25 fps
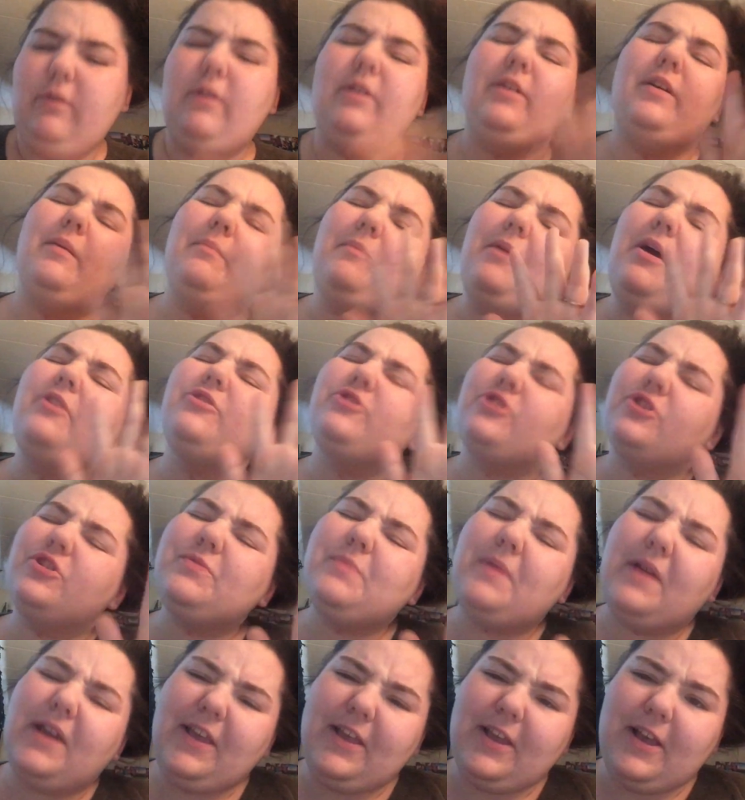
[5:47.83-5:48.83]
Well, I'm not
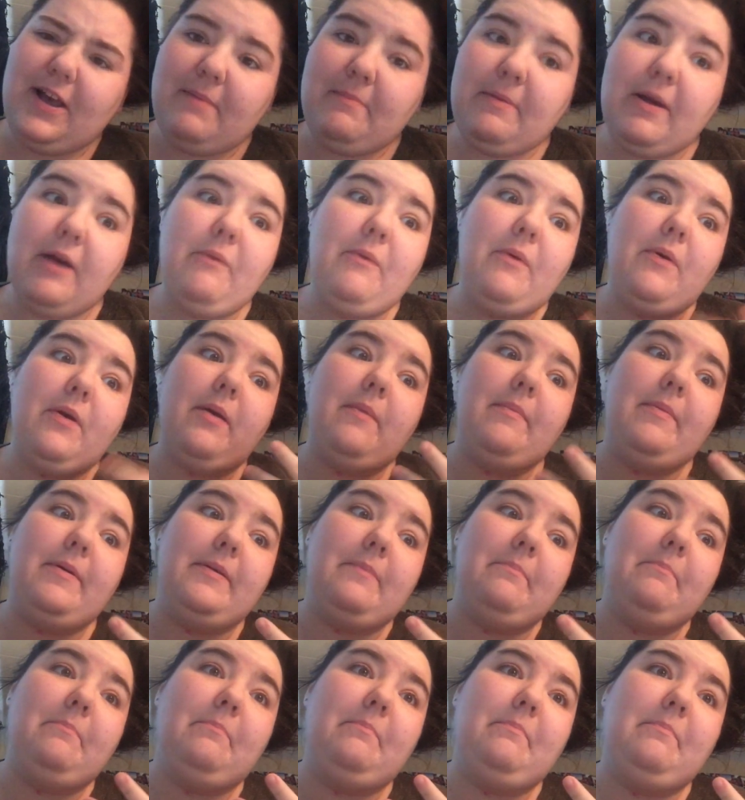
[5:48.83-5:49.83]
just waking up. I woke up
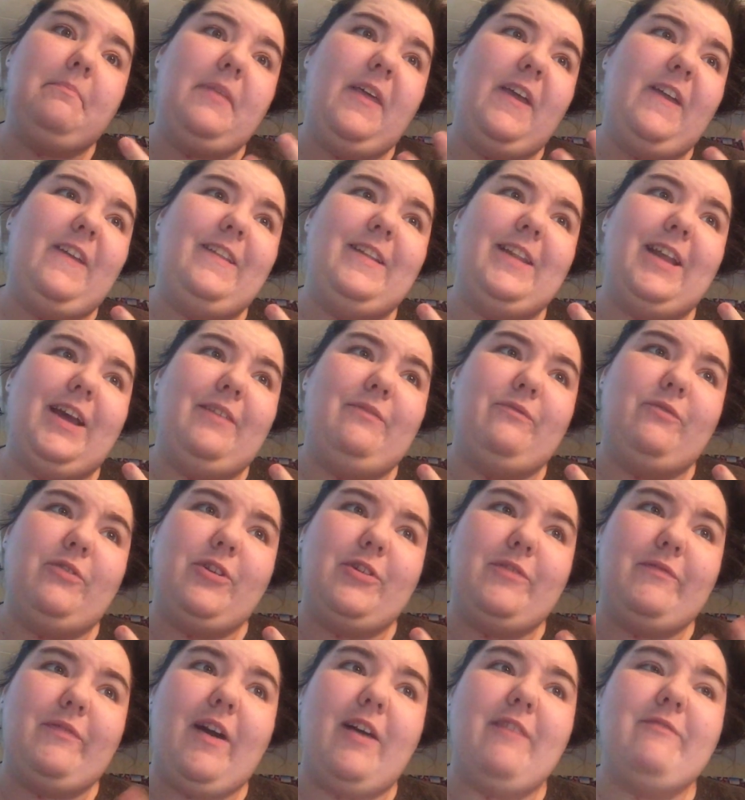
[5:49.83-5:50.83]
at like
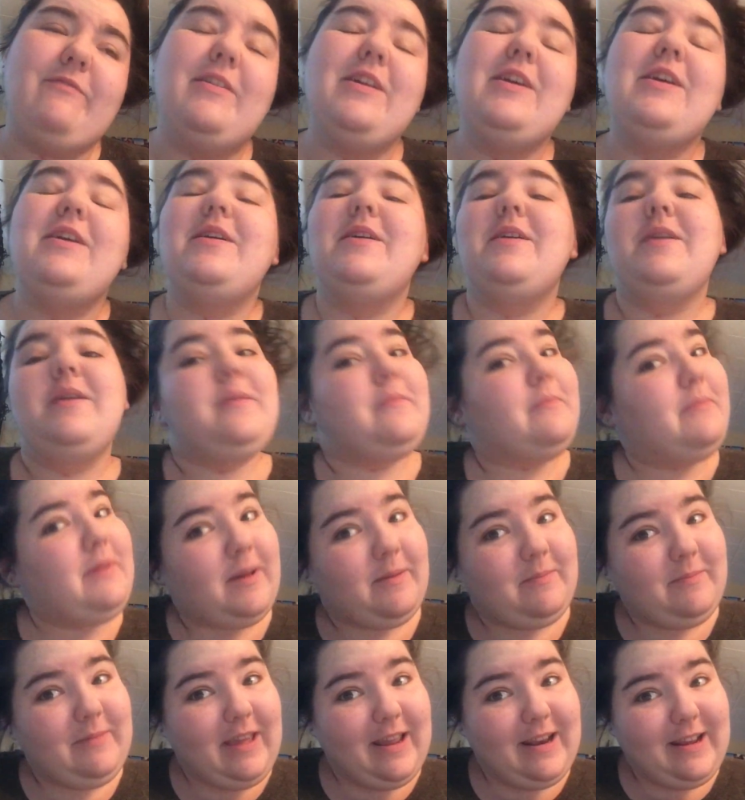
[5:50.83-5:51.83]
9:45, but
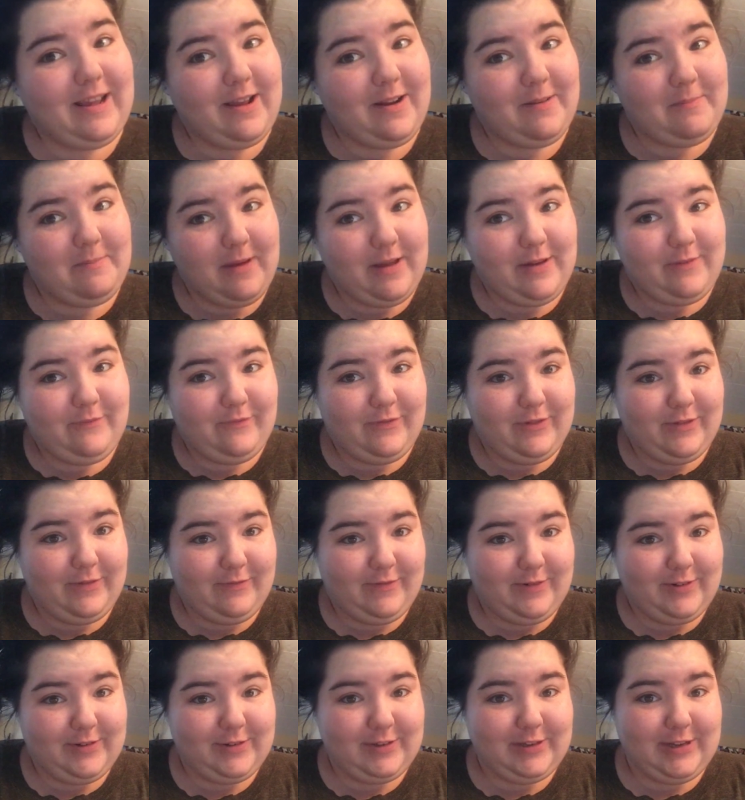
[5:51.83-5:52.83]
I'm getting out of bed for the
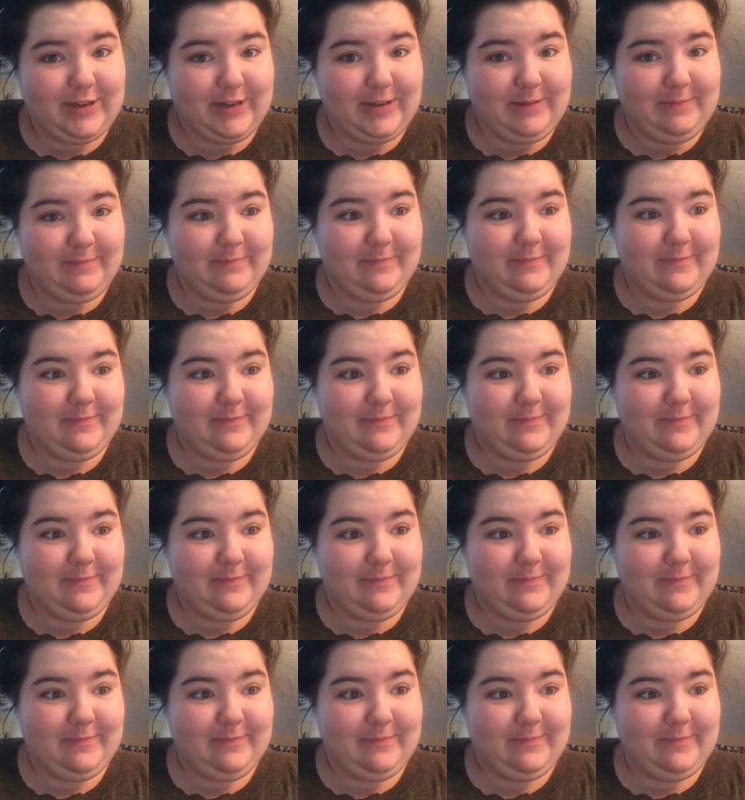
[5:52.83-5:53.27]
first time